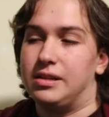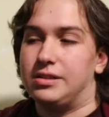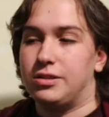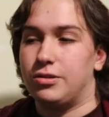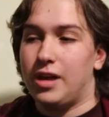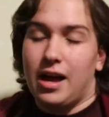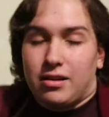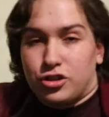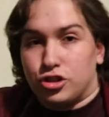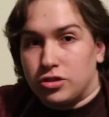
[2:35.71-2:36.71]
So
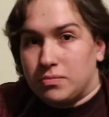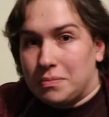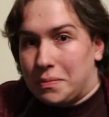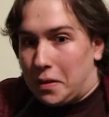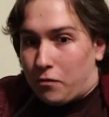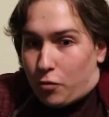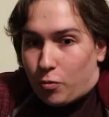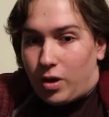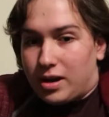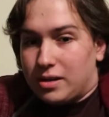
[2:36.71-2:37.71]
yeah, just if you
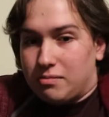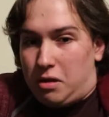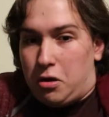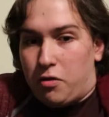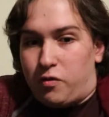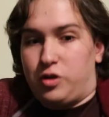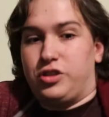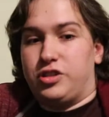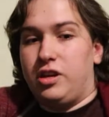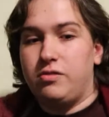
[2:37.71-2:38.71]
want to hear it for
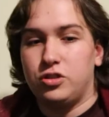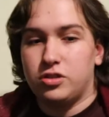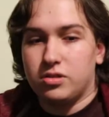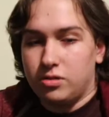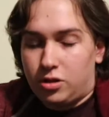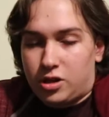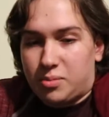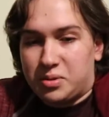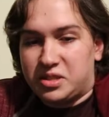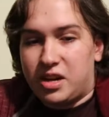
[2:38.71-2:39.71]
yourself, just look
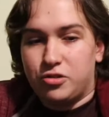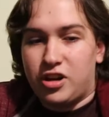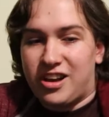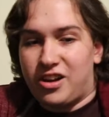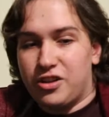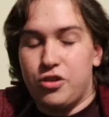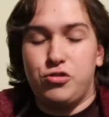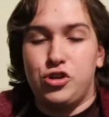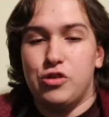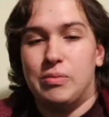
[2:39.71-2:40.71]
up the soundtrack on
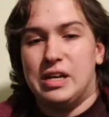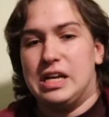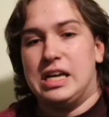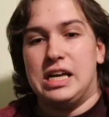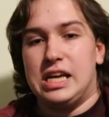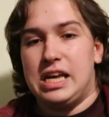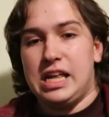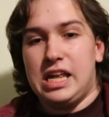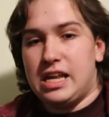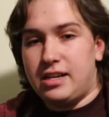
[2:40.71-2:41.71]
YouTube.
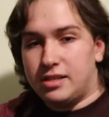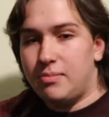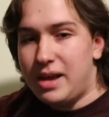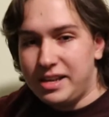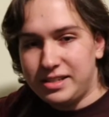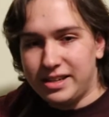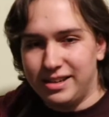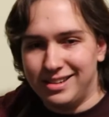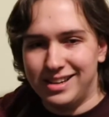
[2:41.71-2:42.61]
It is amazing.